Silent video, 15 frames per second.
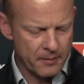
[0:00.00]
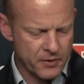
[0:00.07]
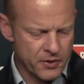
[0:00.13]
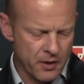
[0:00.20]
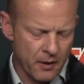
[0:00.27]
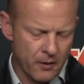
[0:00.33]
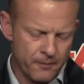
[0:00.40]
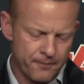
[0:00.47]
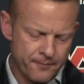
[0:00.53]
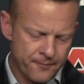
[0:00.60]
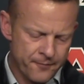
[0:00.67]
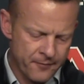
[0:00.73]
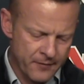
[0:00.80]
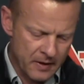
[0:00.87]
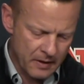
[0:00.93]
So
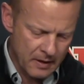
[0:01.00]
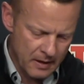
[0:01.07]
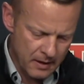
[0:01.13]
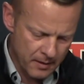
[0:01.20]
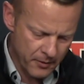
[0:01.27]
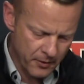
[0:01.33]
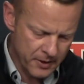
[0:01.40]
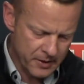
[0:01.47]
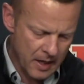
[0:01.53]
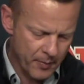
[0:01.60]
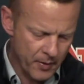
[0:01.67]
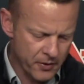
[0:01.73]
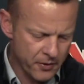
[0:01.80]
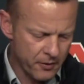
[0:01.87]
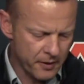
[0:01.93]
there is
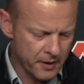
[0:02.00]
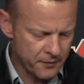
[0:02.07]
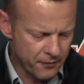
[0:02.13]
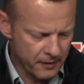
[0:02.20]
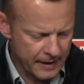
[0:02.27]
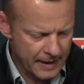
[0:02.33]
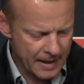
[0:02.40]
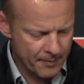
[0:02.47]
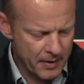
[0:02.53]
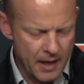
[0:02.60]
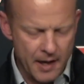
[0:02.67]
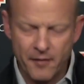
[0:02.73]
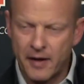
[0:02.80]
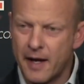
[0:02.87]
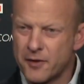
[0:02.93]
opportunities for that, but I
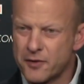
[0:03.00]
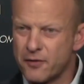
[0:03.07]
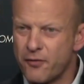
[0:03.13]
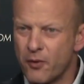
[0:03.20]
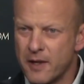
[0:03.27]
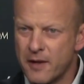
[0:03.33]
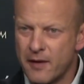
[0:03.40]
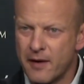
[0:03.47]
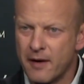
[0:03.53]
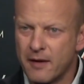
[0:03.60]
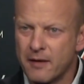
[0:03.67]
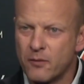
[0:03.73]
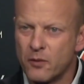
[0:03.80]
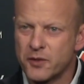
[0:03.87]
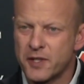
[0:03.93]
have an answer for you there.
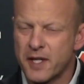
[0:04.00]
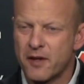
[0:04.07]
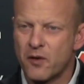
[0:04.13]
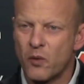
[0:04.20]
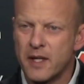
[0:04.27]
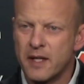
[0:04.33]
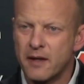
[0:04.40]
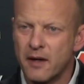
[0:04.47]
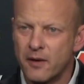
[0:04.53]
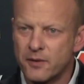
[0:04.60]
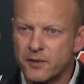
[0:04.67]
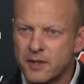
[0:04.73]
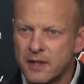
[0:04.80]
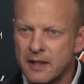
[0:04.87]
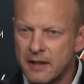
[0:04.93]
We'll see how the week
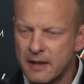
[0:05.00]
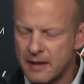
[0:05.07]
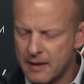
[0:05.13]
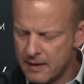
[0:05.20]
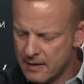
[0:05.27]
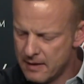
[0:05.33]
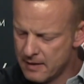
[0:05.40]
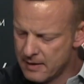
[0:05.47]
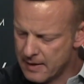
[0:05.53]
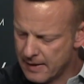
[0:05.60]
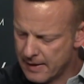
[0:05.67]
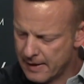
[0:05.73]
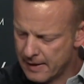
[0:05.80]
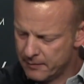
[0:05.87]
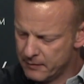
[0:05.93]
goes.
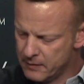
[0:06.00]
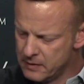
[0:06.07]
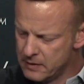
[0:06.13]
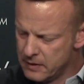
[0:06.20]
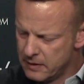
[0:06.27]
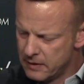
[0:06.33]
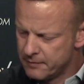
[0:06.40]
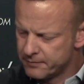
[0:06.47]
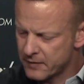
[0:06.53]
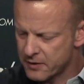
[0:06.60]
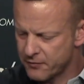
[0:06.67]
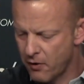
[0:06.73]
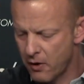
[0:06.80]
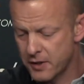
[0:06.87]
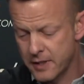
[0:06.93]
as
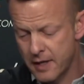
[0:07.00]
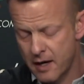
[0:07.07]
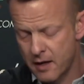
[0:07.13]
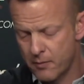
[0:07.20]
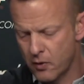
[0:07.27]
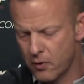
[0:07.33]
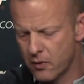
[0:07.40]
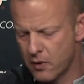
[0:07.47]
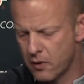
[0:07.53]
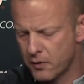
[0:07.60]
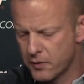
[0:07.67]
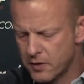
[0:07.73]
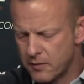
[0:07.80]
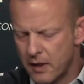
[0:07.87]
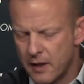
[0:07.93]
far as the Iron Bowl
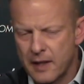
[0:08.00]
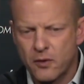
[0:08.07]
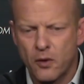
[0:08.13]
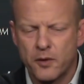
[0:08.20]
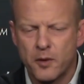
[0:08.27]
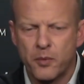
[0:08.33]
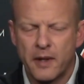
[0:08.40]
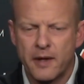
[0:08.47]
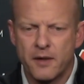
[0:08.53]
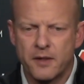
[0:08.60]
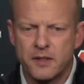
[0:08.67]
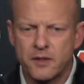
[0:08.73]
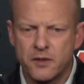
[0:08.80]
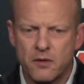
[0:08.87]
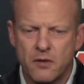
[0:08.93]
goes, you know, I told the players
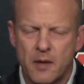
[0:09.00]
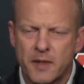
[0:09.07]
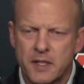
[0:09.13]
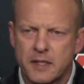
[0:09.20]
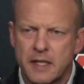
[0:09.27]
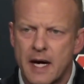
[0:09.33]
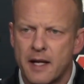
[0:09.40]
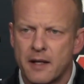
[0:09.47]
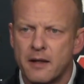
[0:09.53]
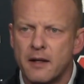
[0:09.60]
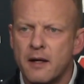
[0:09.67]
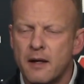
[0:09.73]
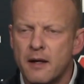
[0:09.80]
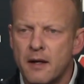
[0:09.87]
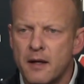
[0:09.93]
this too. I'm excited
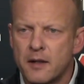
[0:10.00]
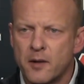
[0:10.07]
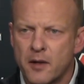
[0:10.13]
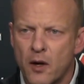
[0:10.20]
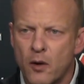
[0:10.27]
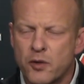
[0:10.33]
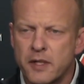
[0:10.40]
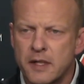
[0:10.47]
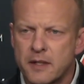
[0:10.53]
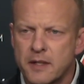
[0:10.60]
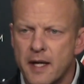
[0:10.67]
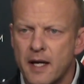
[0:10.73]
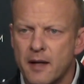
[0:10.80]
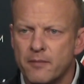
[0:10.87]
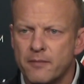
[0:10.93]
to coach in this
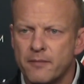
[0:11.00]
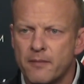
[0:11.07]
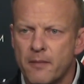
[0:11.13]
game.